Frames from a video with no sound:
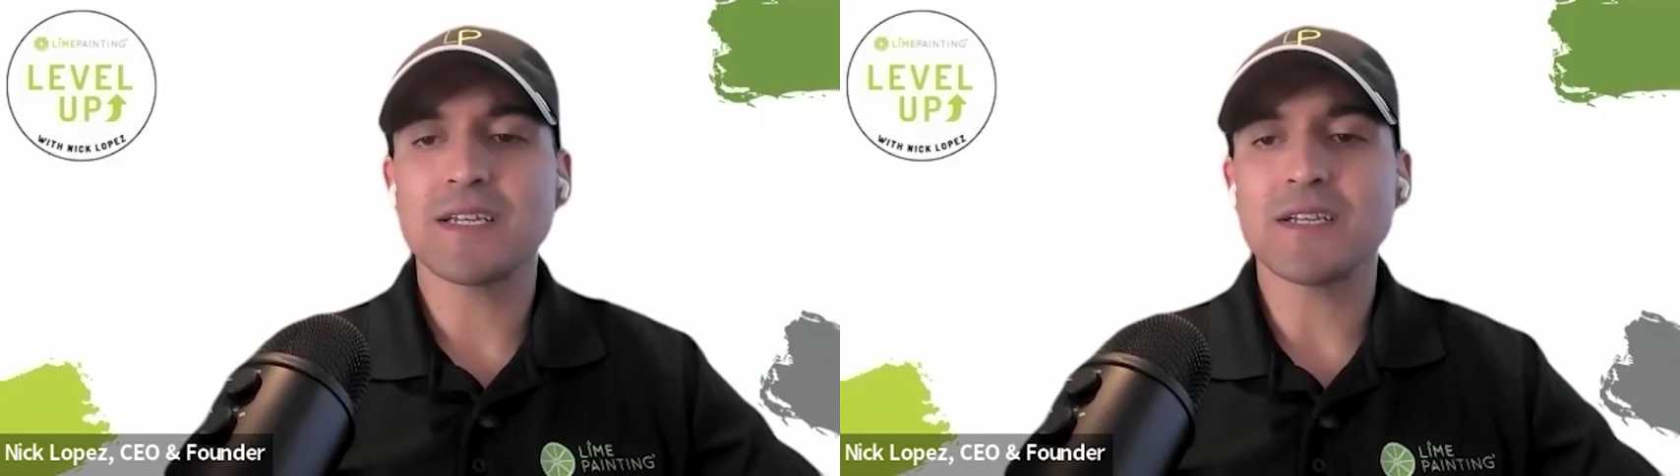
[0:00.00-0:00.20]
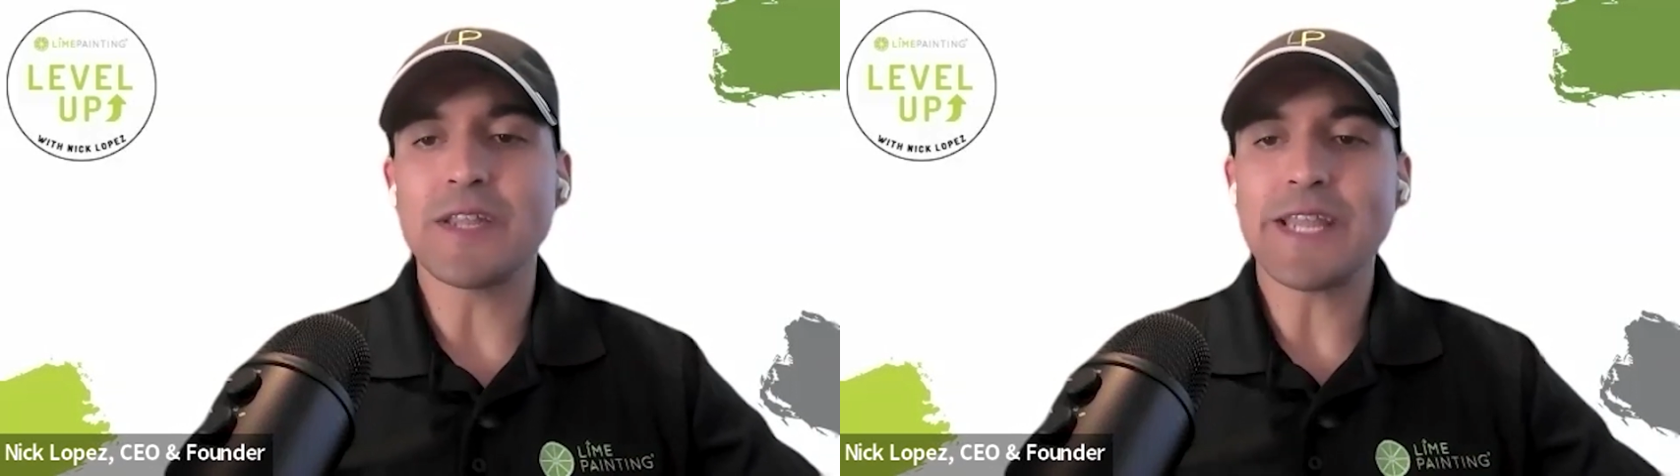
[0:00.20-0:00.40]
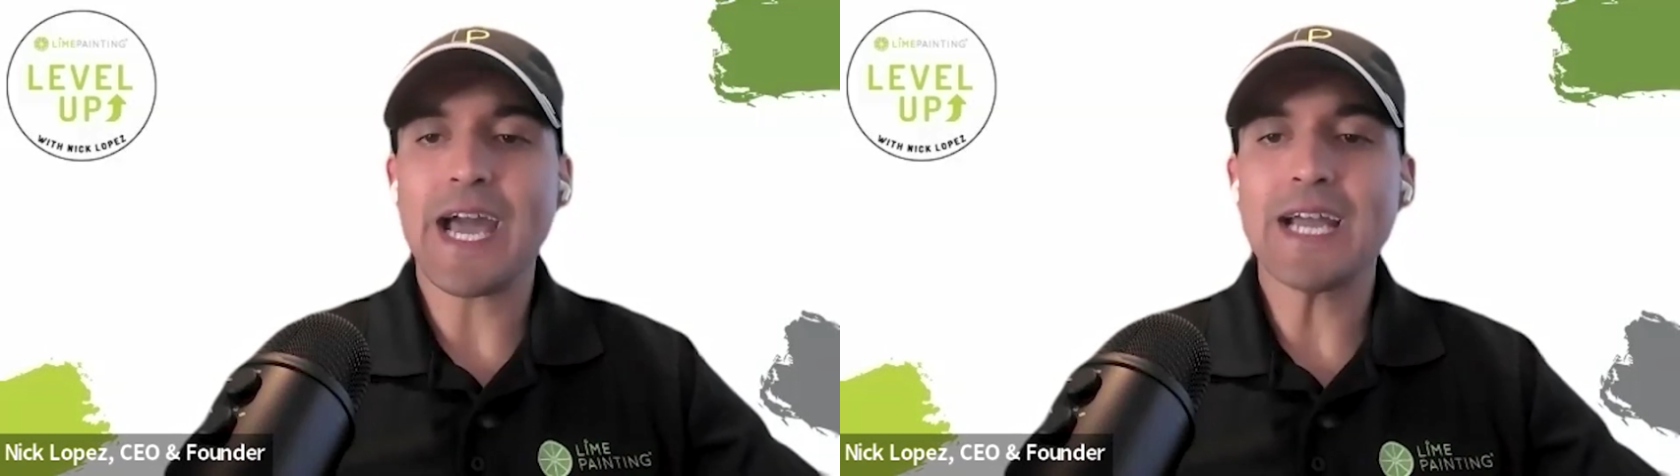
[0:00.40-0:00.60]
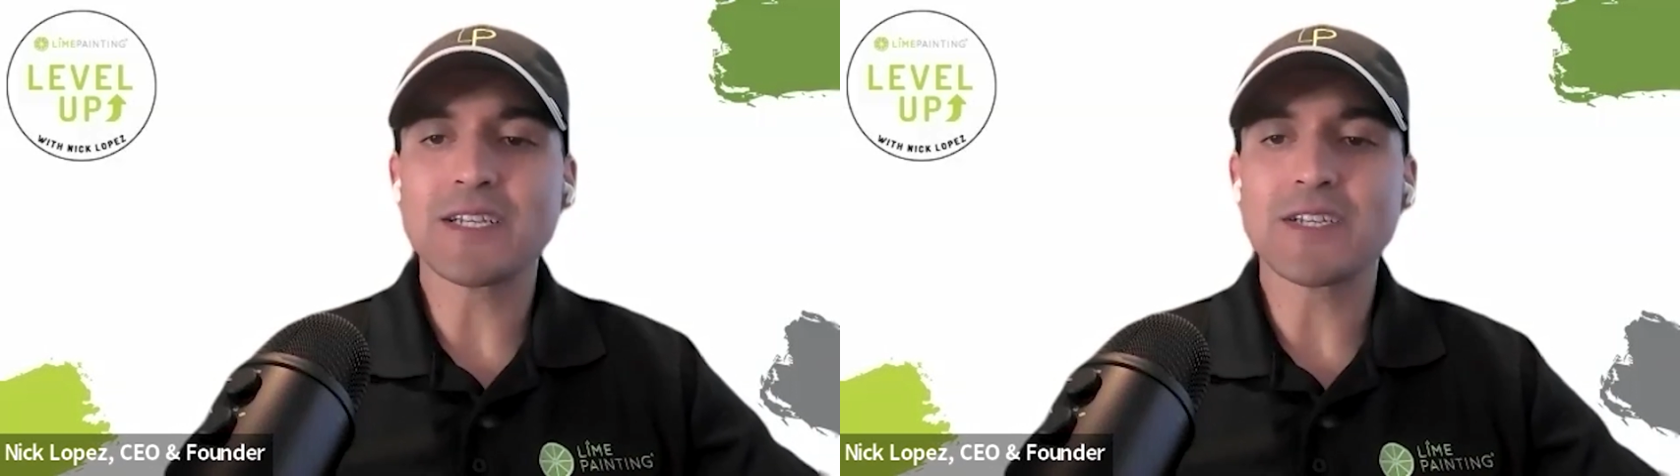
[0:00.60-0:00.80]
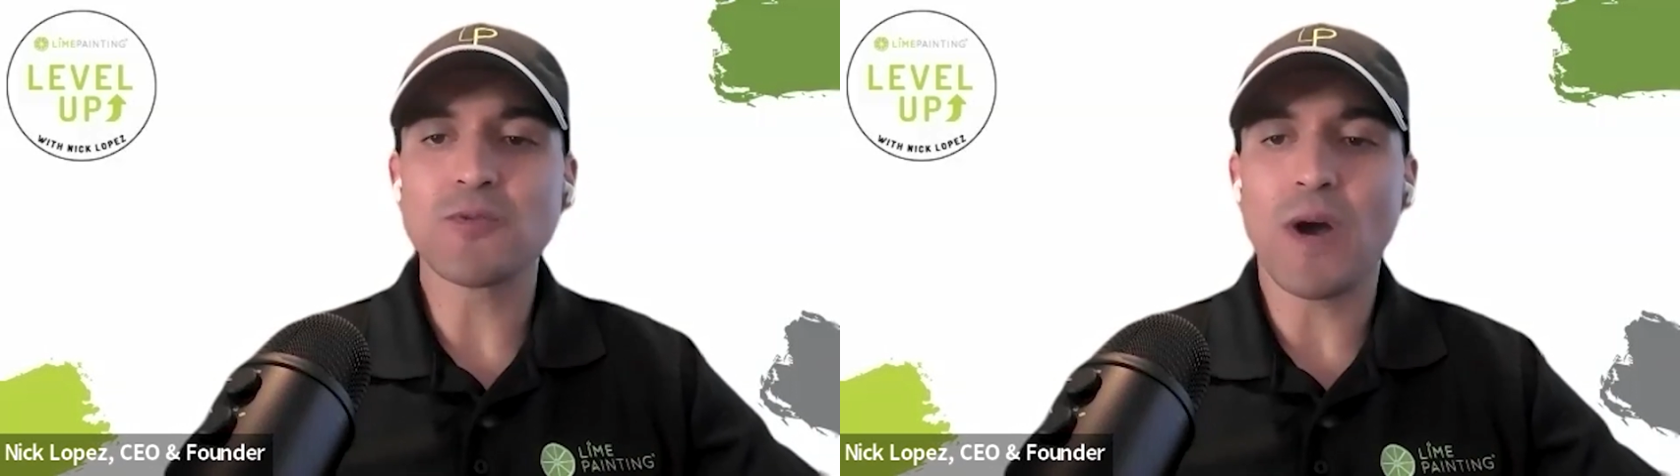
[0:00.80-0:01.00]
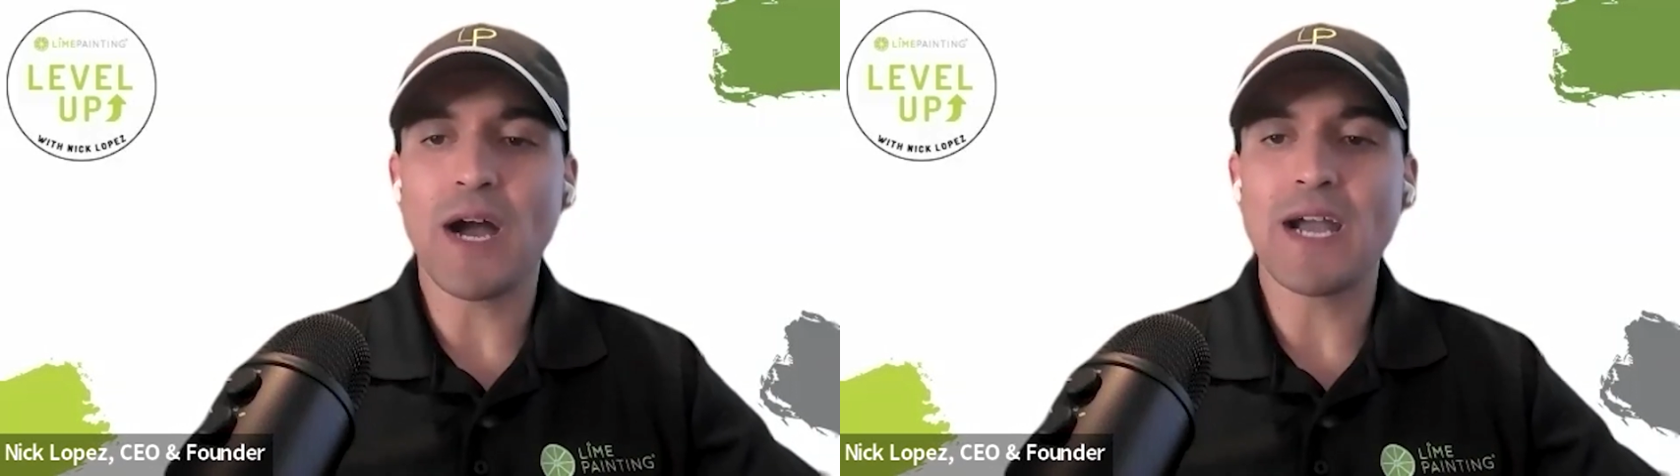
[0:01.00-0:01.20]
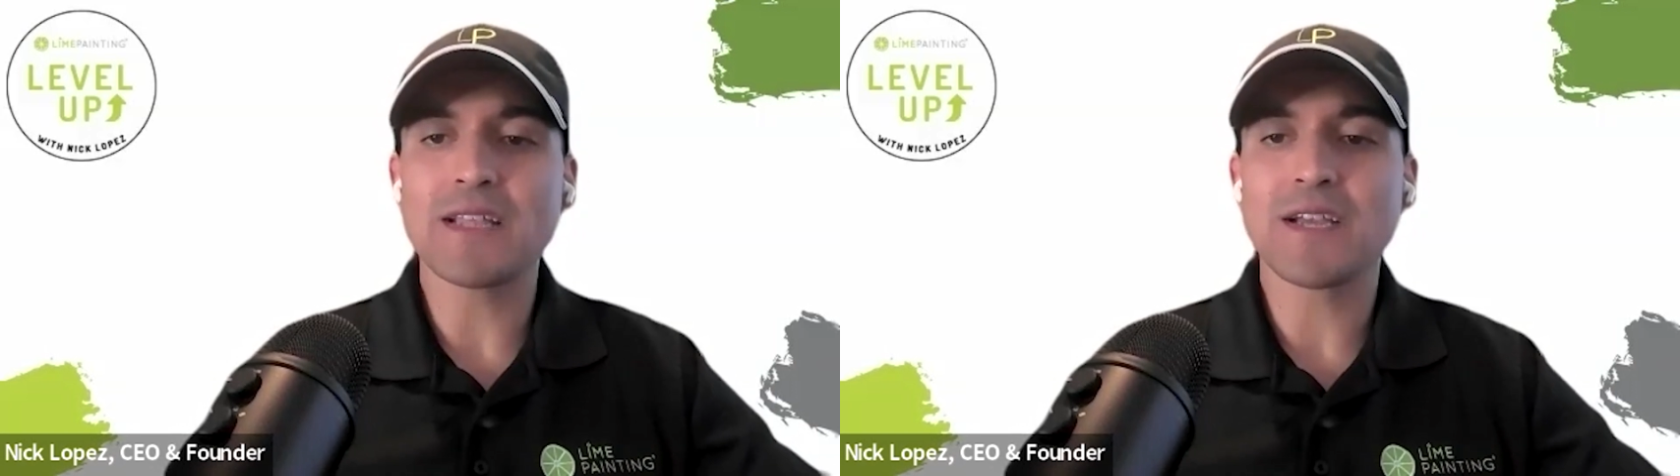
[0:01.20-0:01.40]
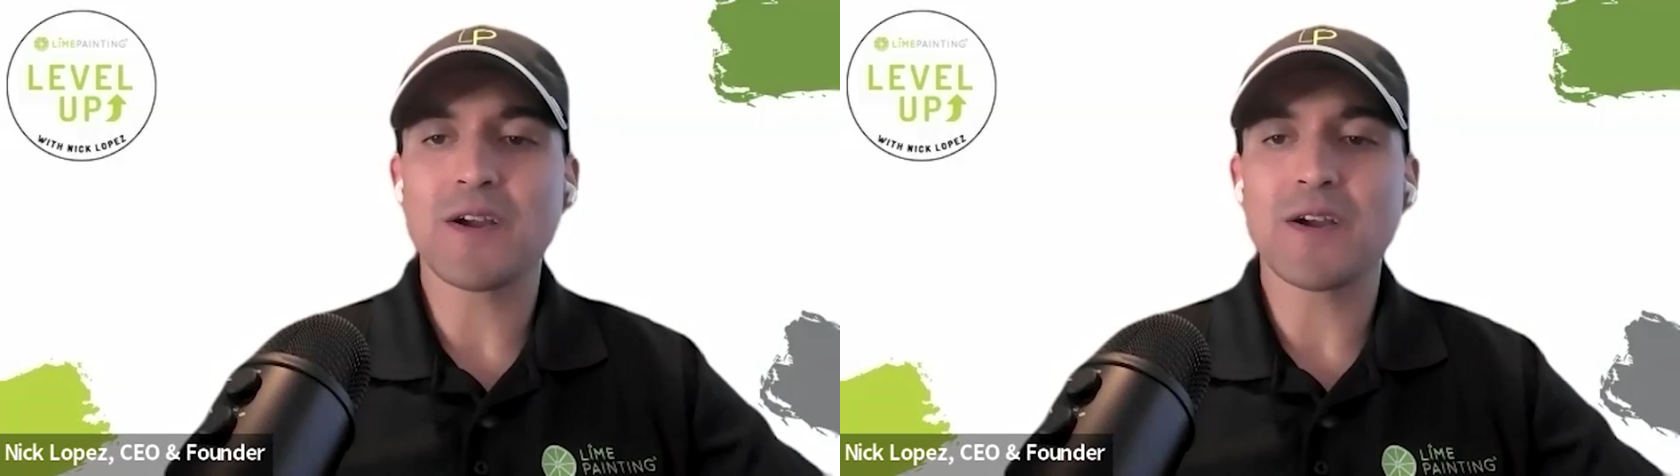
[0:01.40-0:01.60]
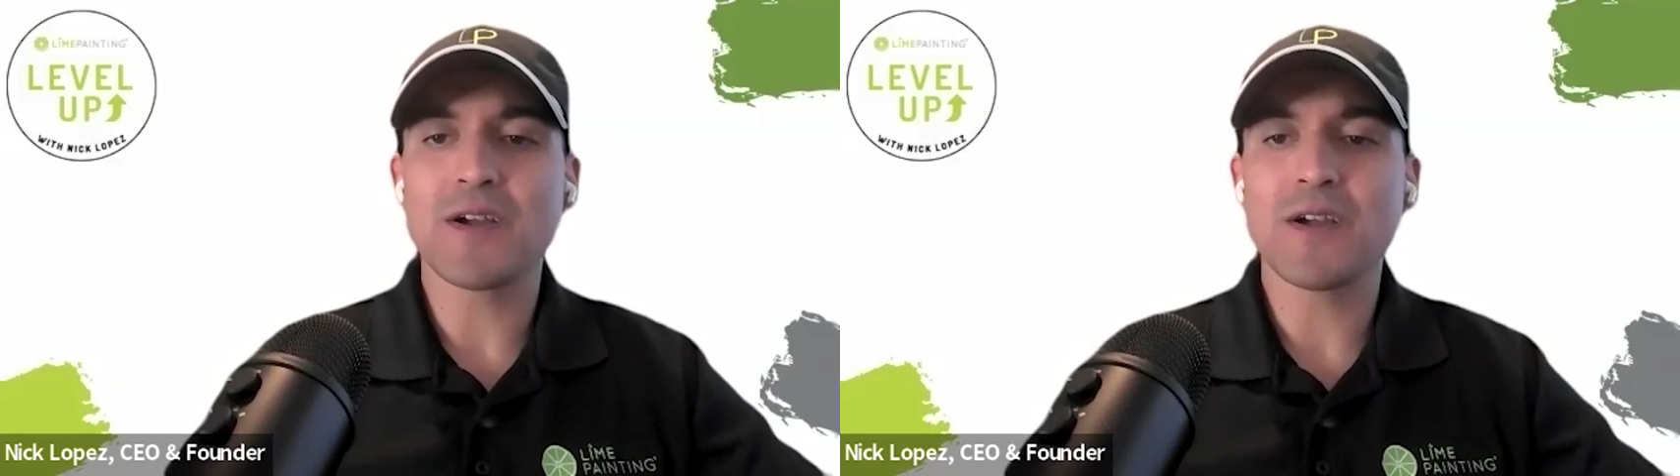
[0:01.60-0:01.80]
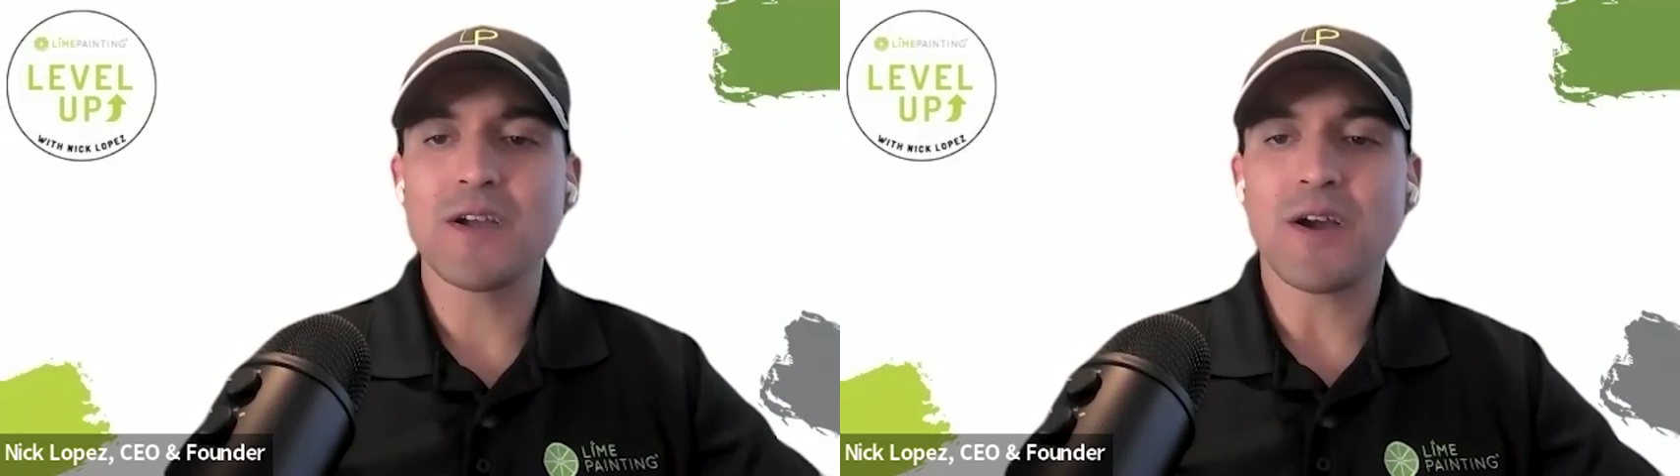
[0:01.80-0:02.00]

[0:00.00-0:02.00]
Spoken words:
that is why there